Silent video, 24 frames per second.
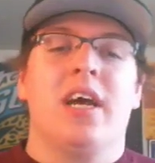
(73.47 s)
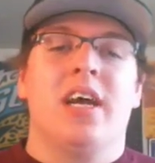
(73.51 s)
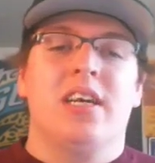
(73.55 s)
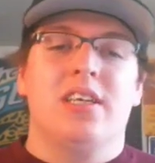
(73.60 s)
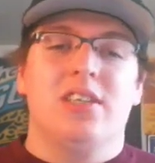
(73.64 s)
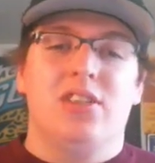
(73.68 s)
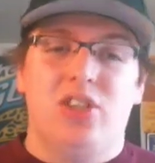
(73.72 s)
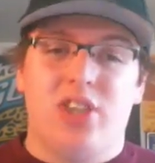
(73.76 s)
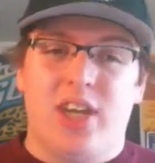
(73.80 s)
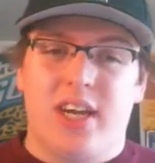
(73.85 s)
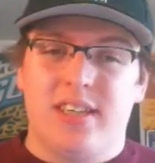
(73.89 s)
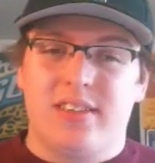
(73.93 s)

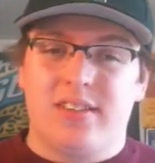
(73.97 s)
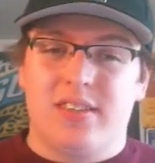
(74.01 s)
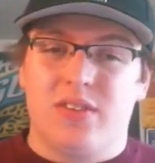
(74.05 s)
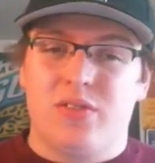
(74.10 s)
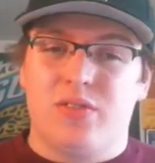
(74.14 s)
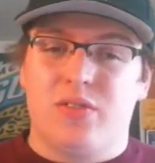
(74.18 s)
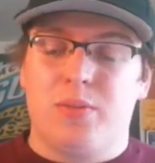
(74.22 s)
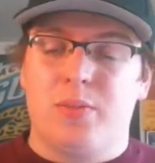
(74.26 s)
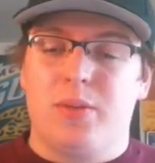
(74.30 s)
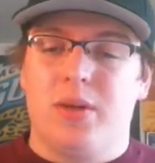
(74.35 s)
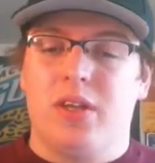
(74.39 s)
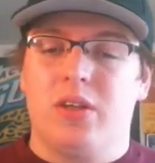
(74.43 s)
Jason
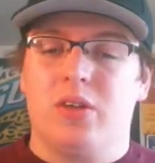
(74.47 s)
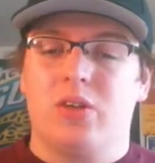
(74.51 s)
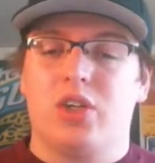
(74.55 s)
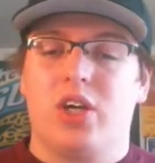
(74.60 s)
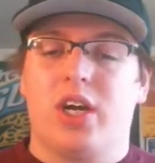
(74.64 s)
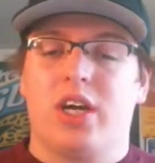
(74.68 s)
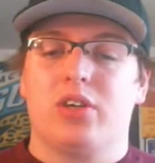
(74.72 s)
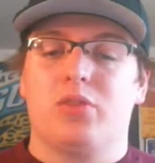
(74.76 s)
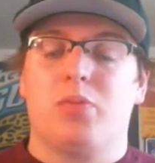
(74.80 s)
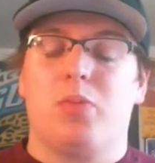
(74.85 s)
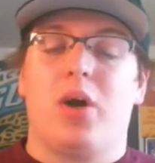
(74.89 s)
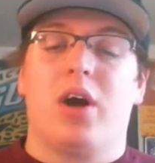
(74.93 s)
from Another
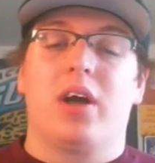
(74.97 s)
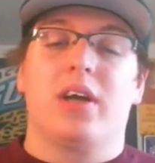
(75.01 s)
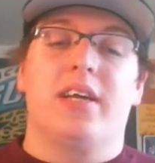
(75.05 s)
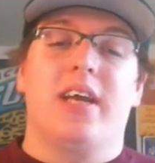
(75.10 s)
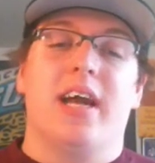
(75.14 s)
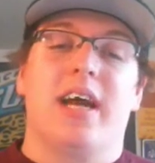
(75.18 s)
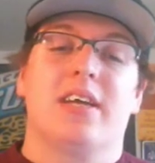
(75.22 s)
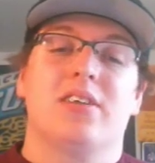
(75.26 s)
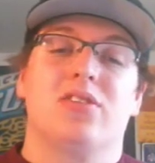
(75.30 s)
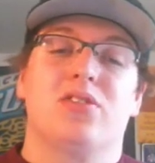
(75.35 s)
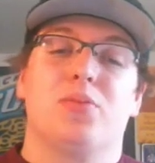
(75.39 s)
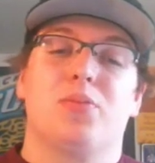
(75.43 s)
Jags
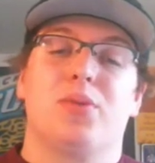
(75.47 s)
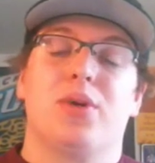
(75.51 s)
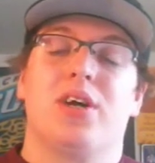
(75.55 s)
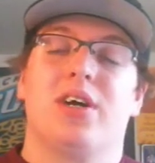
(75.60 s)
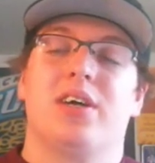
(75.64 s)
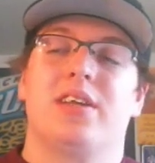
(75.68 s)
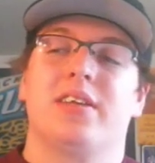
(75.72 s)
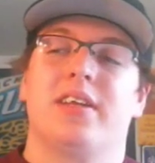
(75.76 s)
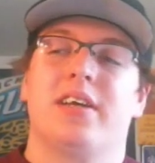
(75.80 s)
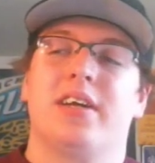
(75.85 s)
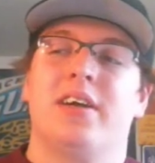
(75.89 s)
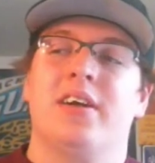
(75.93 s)
Podcast will be on
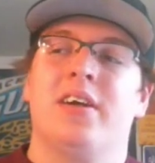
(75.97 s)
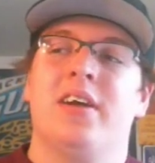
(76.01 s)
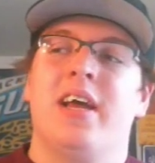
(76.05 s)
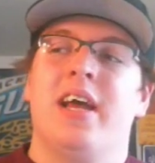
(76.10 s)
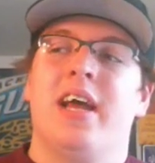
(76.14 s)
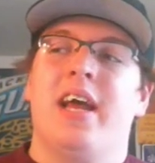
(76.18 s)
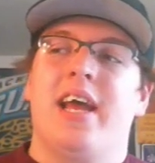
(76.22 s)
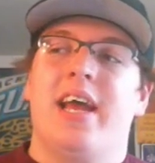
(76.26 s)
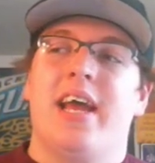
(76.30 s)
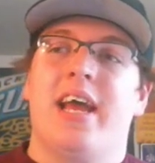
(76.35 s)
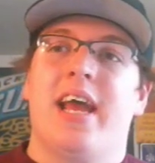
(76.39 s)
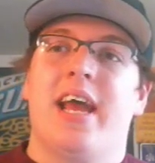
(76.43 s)
there,
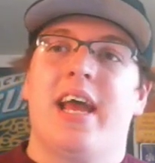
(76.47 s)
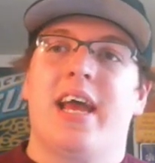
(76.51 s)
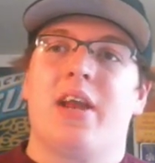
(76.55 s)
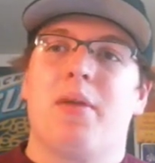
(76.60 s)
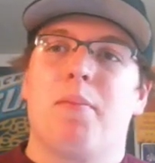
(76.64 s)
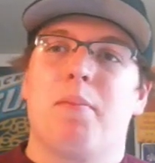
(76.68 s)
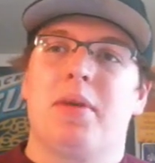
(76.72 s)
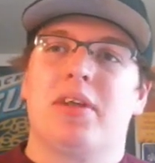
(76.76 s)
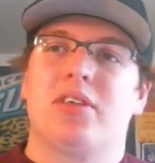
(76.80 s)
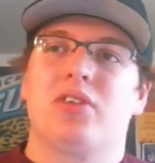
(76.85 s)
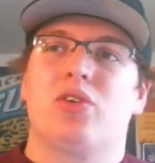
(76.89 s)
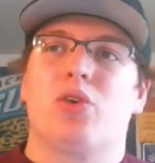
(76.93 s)
and
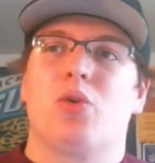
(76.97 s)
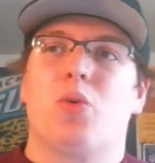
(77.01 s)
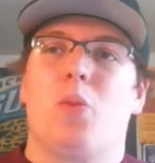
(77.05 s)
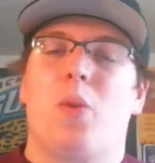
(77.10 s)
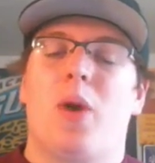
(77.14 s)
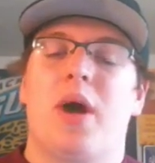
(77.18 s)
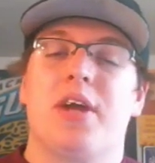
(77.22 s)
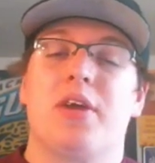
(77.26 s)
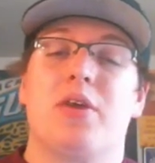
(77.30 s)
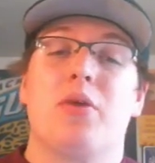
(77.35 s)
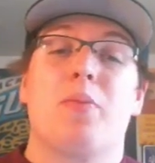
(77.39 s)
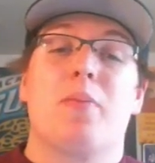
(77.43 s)
Mister Why
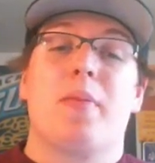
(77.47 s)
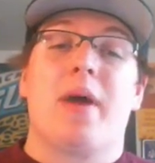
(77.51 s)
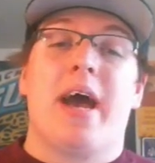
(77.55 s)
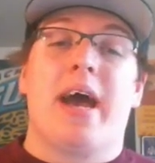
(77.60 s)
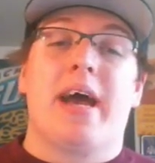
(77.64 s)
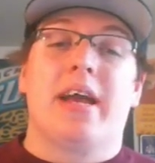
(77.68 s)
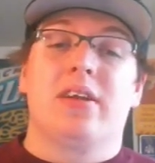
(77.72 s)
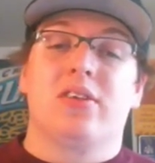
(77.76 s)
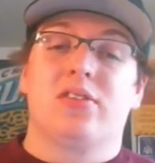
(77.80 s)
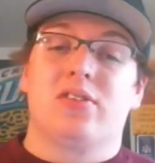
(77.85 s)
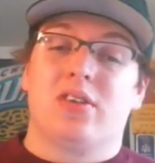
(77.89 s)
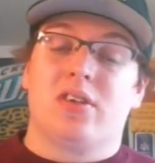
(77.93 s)
You Mad
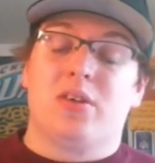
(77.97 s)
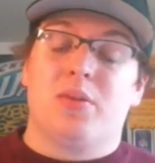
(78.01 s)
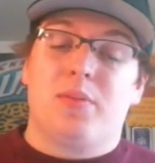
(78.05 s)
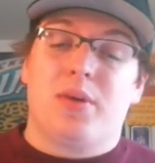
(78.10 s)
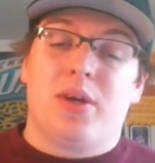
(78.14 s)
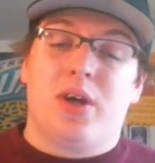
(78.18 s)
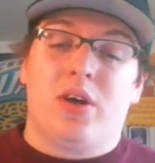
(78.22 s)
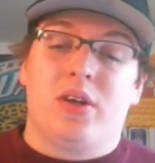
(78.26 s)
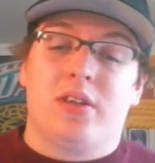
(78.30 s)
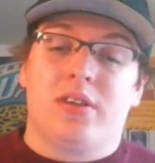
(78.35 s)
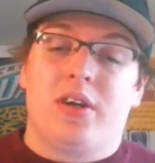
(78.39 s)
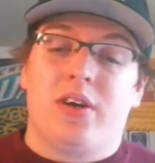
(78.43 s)
is going to be
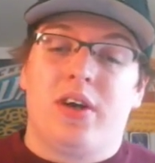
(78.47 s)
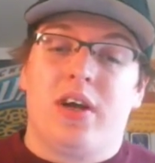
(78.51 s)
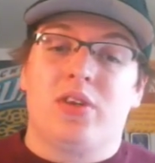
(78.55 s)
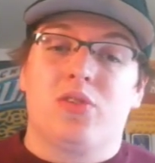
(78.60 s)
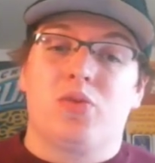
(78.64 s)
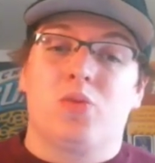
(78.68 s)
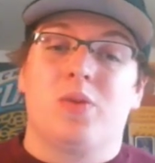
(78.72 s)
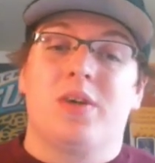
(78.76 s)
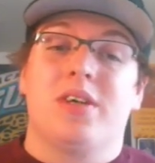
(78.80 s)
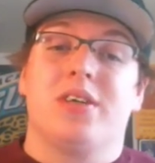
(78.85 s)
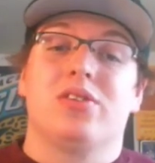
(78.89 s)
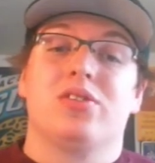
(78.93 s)
on there as
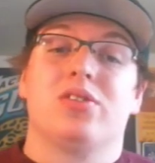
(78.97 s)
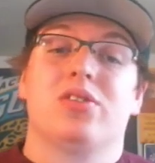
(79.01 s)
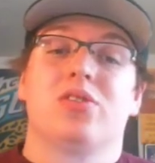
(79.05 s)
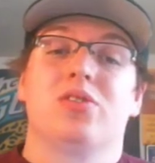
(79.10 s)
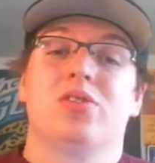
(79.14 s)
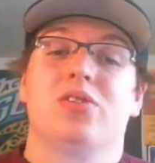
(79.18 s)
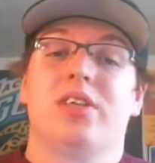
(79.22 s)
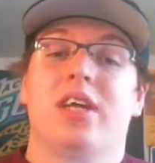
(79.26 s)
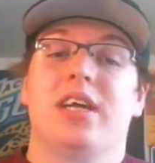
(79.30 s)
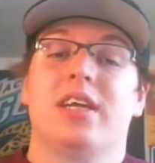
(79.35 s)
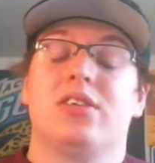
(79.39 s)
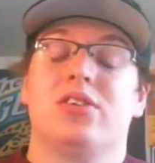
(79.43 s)
well, so
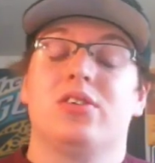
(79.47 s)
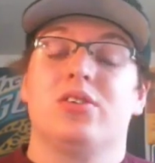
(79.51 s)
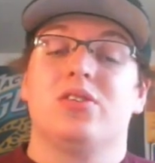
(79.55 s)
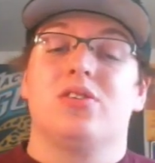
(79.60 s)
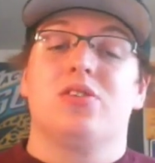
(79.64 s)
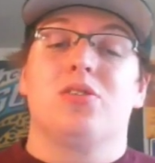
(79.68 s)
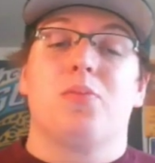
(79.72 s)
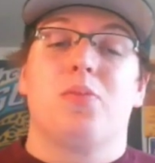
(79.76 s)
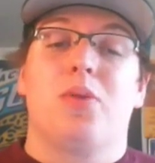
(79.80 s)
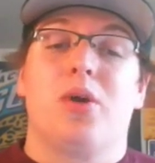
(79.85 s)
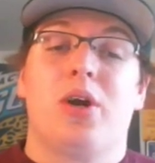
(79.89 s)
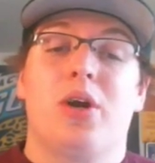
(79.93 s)
stay tuned
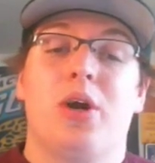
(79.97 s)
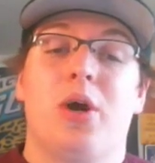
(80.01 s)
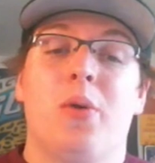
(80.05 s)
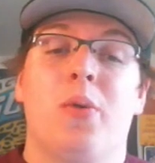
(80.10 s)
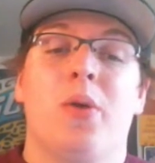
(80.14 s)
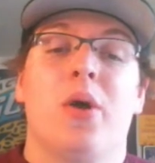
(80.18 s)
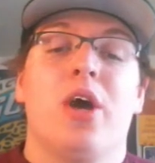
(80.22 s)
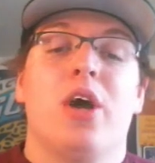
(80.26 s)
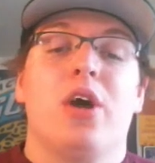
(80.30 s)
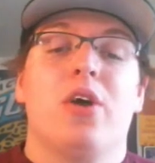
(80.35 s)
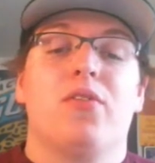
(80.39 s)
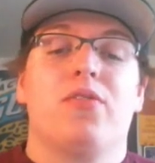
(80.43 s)
tomorrow
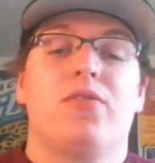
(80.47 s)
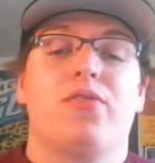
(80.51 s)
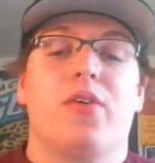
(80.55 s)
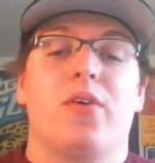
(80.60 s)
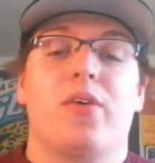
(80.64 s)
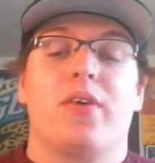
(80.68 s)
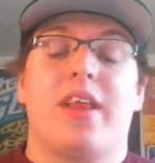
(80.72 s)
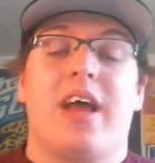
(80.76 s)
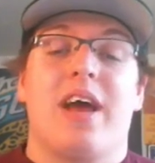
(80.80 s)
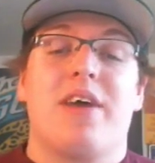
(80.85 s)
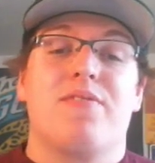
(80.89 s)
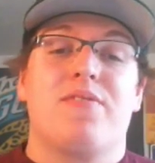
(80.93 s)
for
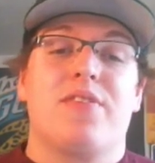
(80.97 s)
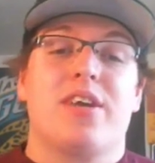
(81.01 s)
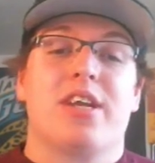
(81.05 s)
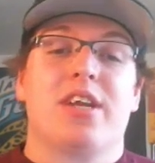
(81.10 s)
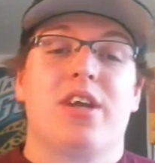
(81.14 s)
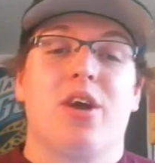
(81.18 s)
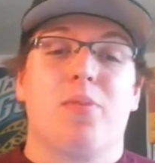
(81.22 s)
that video.